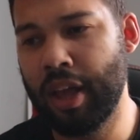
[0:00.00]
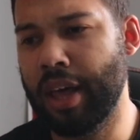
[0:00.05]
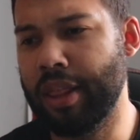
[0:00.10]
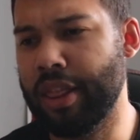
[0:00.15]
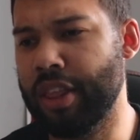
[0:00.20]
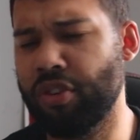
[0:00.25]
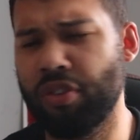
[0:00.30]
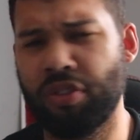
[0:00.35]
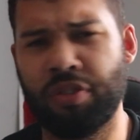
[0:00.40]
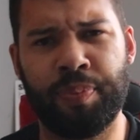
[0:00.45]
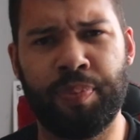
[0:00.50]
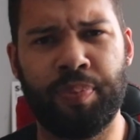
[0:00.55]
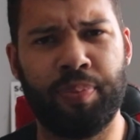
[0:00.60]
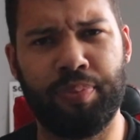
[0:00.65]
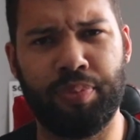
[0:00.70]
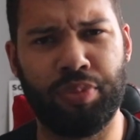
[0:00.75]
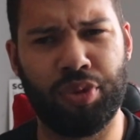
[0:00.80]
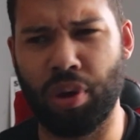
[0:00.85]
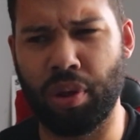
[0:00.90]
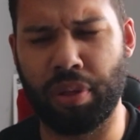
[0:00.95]
And this was
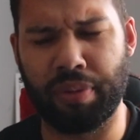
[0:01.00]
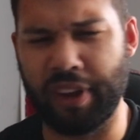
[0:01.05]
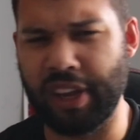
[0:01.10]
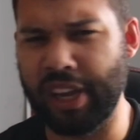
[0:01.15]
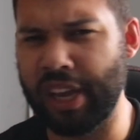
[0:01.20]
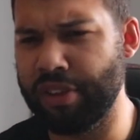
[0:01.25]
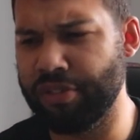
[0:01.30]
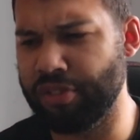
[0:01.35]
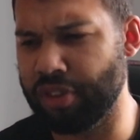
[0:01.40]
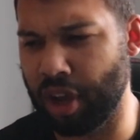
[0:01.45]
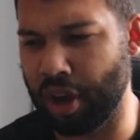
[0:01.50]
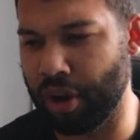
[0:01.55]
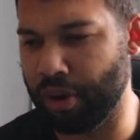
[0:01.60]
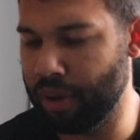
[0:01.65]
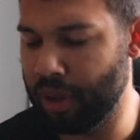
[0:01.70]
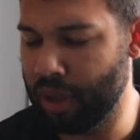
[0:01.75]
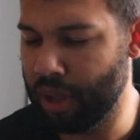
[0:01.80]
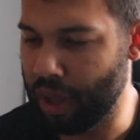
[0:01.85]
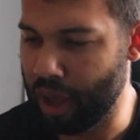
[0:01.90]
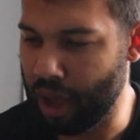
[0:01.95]
two or three years ago
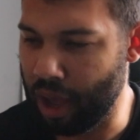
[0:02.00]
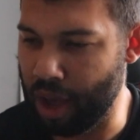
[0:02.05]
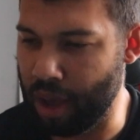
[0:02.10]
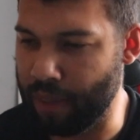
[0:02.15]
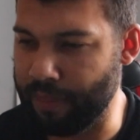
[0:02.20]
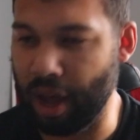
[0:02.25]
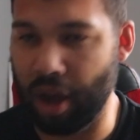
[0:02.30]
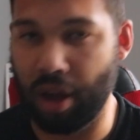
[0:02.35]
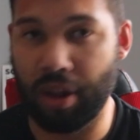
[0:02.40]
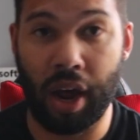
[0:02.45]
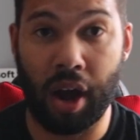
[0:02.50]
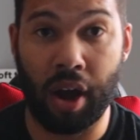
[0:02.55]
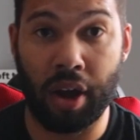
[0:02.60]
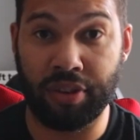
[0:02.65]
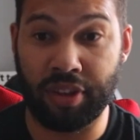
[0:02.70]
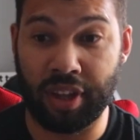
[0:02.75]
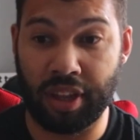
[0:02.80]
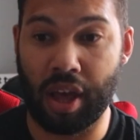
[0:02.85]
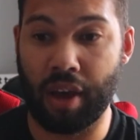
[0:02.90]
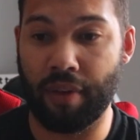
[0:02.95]
um, that, that, I
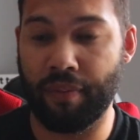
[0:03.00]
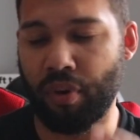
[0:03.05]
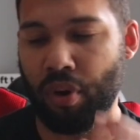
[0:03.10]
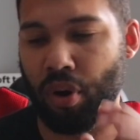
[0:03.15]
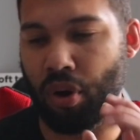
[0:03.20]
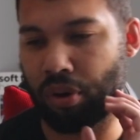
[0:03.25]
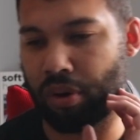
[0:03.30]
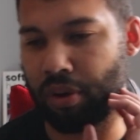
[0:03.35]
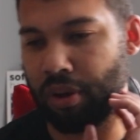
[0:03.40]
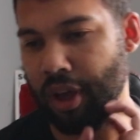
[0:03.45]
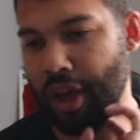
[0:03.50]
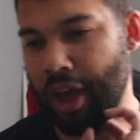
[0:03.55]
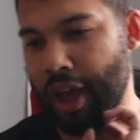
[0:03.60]
did that vlog,